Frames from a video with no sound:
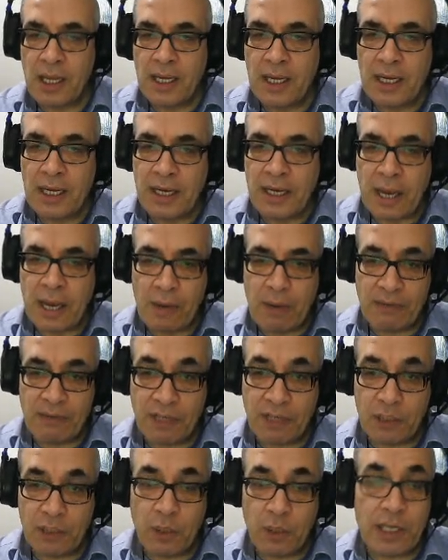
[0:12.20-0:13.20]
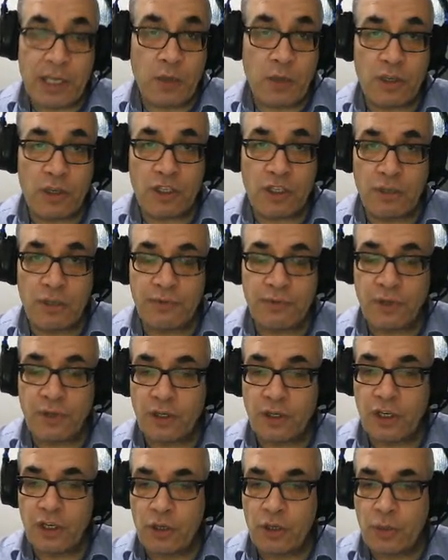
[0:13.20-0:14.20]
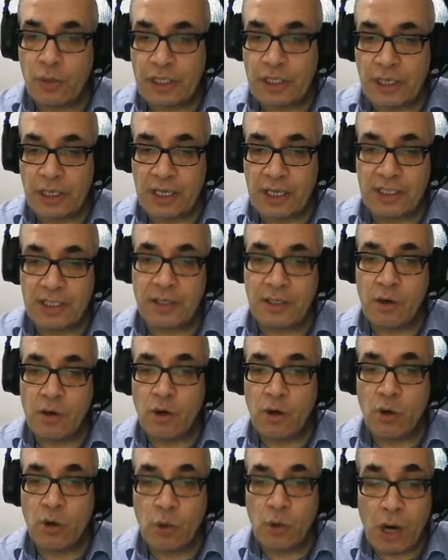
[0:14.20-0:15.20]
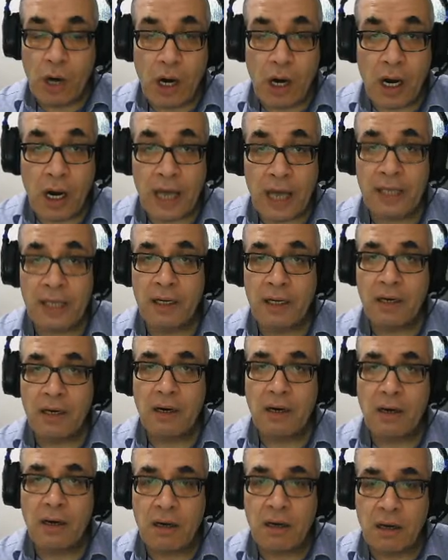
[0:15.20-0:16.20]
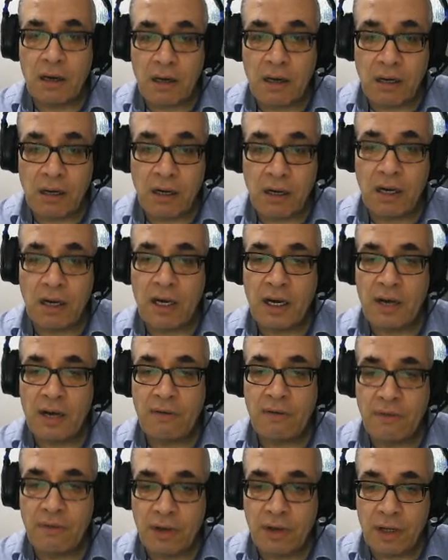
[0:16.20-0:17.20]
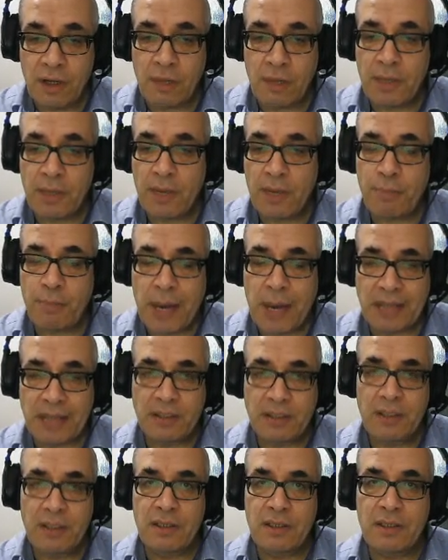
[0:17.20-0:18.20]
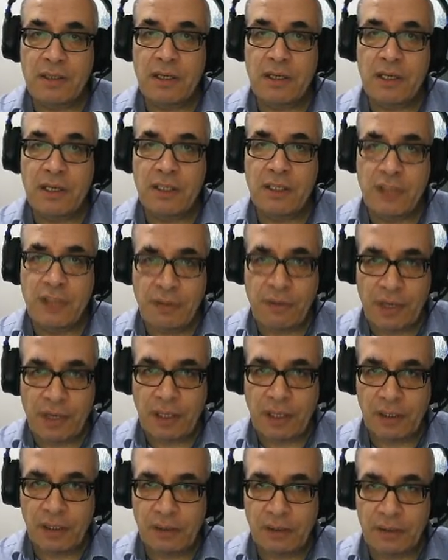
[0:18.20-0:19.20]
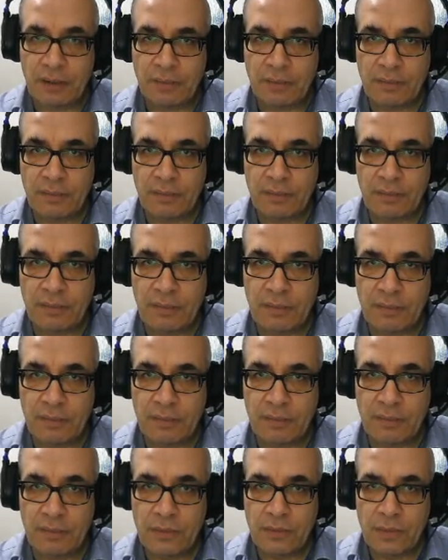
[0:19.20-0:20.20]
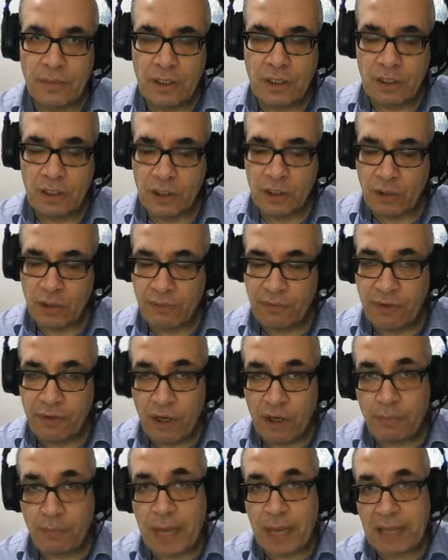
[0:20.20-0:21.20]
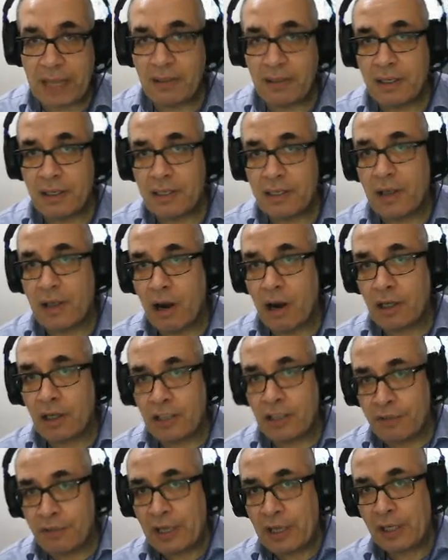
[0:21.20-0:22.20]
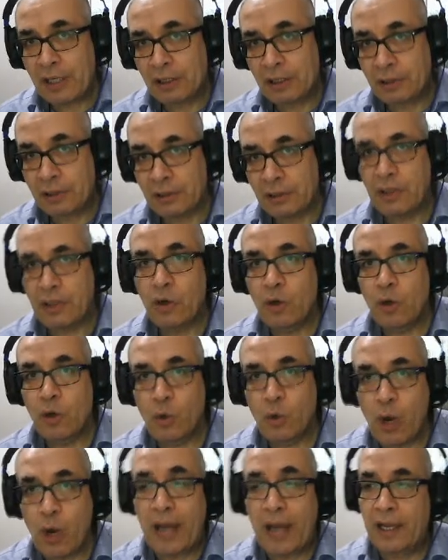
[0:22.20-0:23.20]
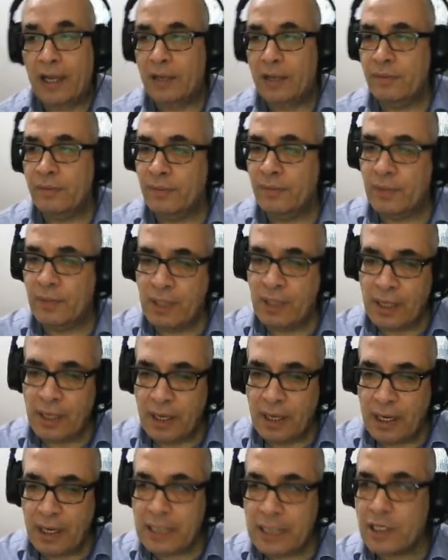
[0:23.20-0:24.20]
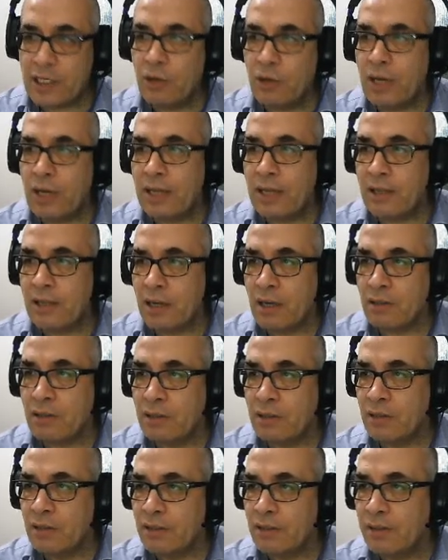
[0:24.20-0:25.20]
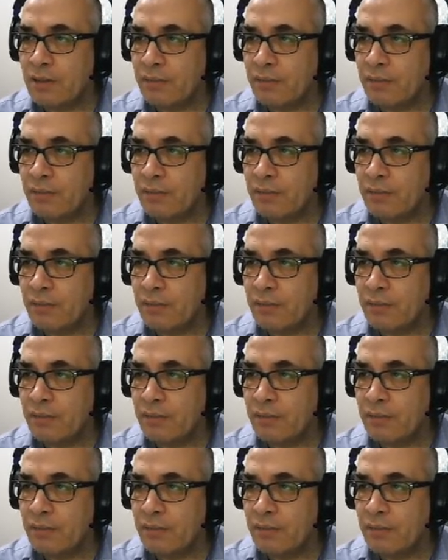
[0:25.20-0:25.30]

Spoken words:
Now I've got one question for you, which is why are verb patterns difficult? So verb patterns are difficult. Why? Let's look at the answers.